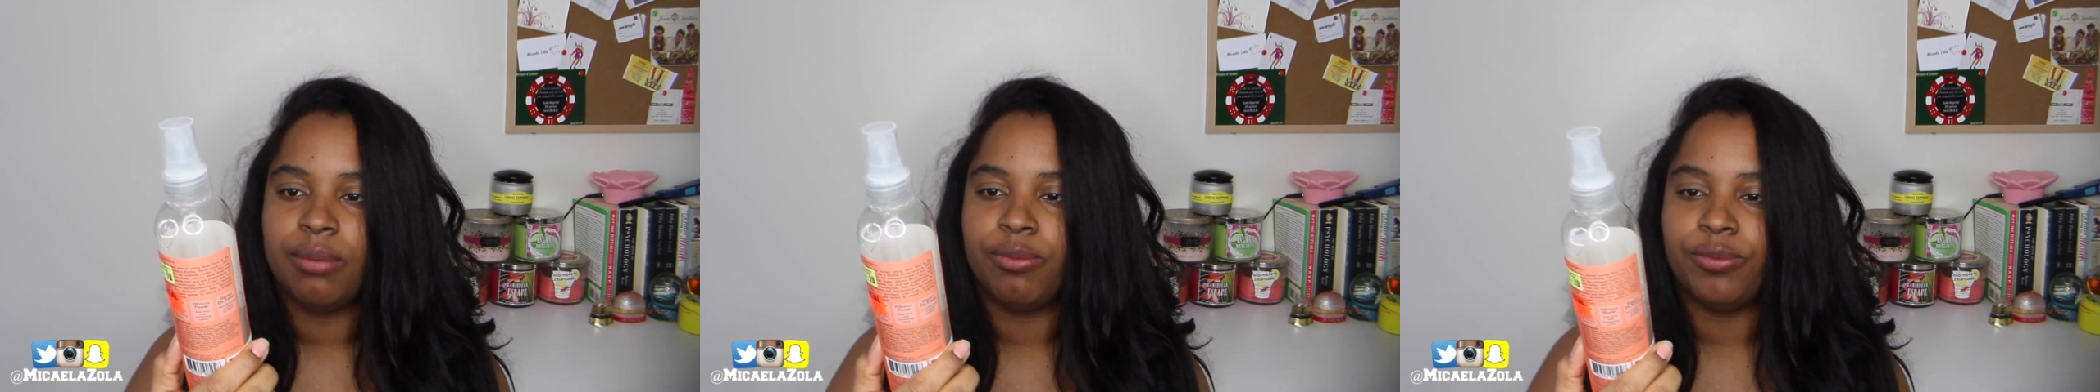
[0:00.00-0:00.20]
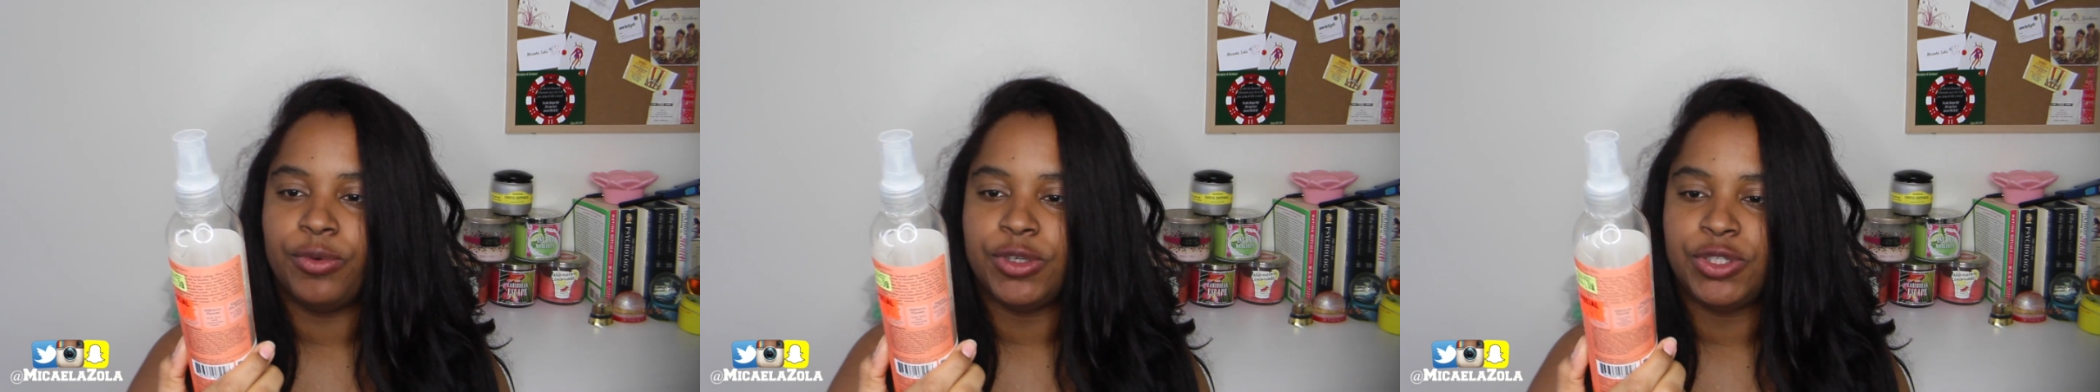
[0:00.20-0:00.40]

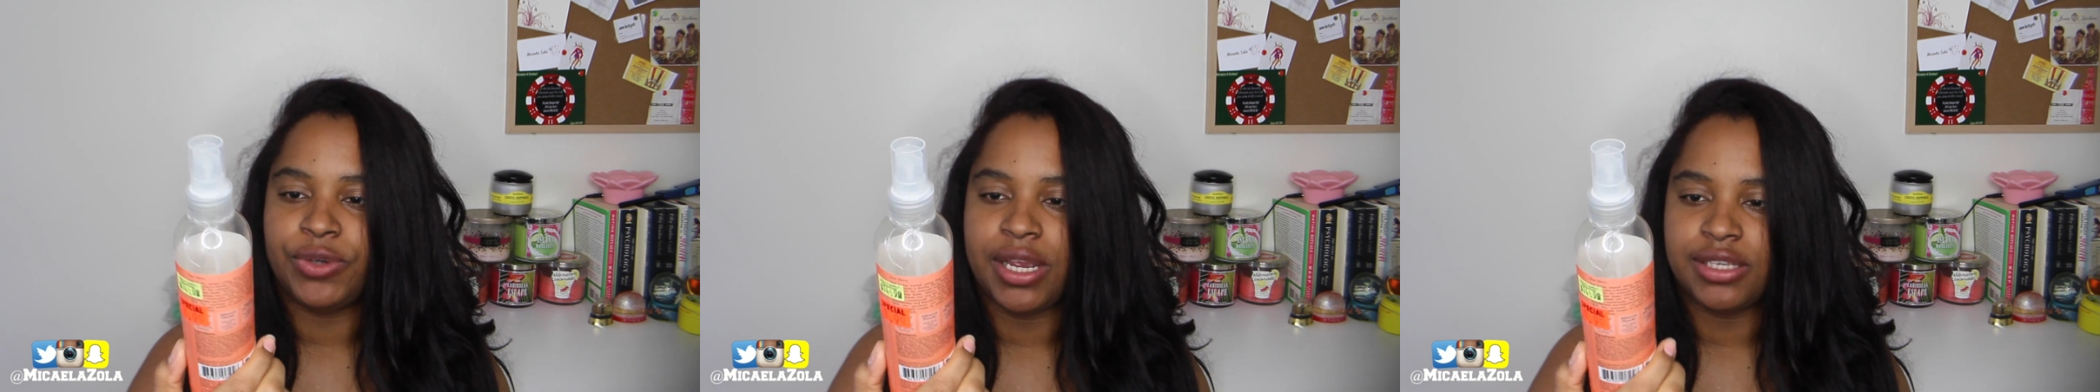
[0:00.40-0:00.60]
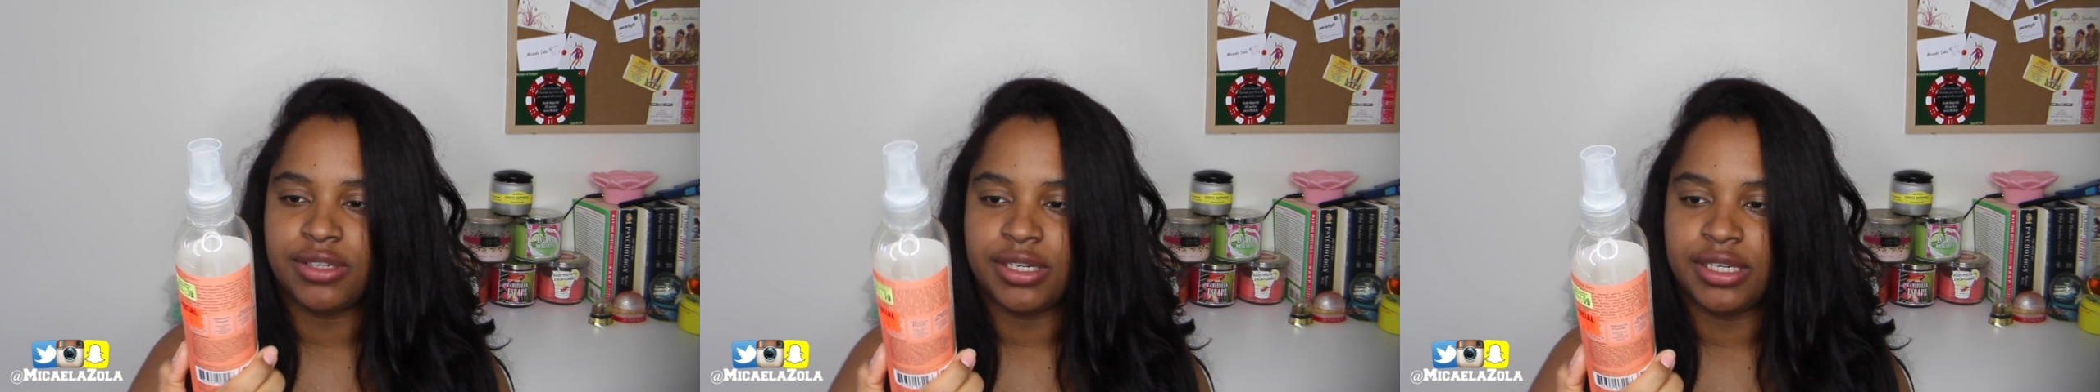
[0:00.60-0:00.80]

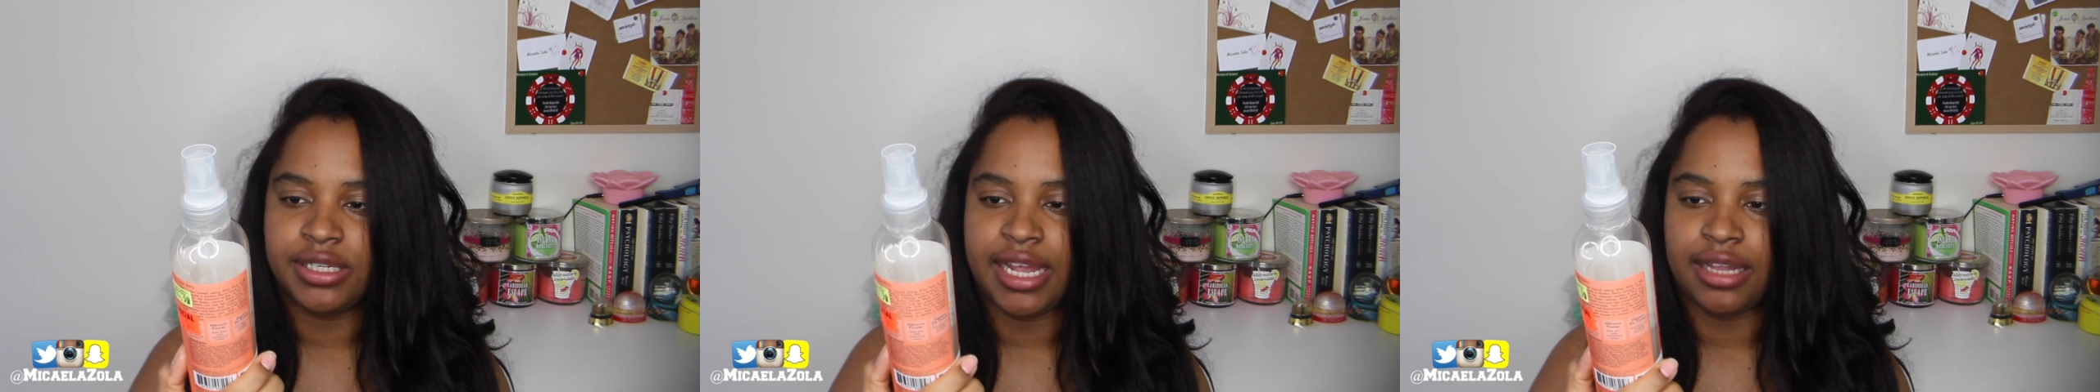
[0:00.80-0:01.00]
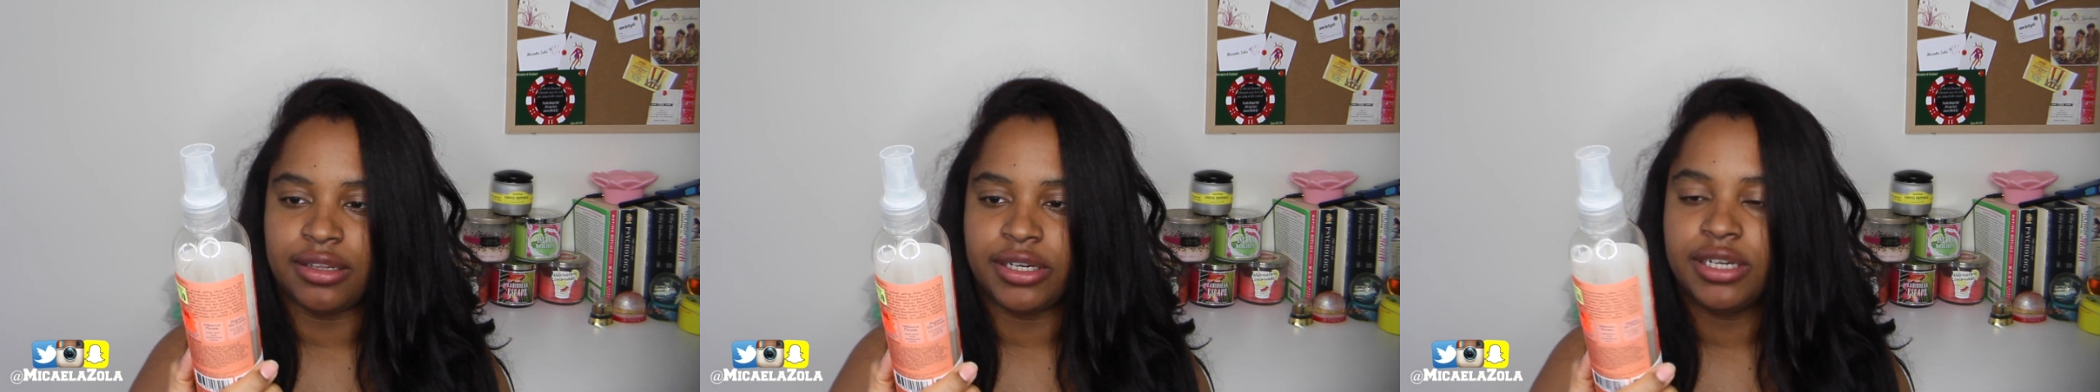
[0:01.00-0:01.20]
moisturizer
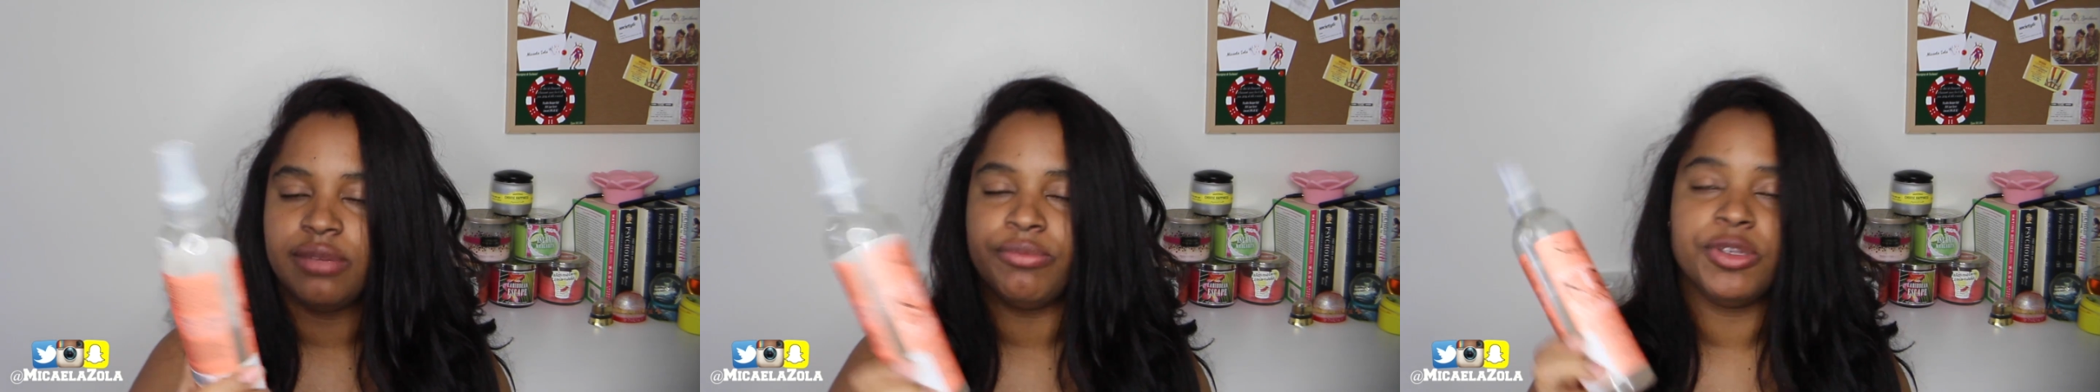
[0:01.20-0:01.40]
detangler,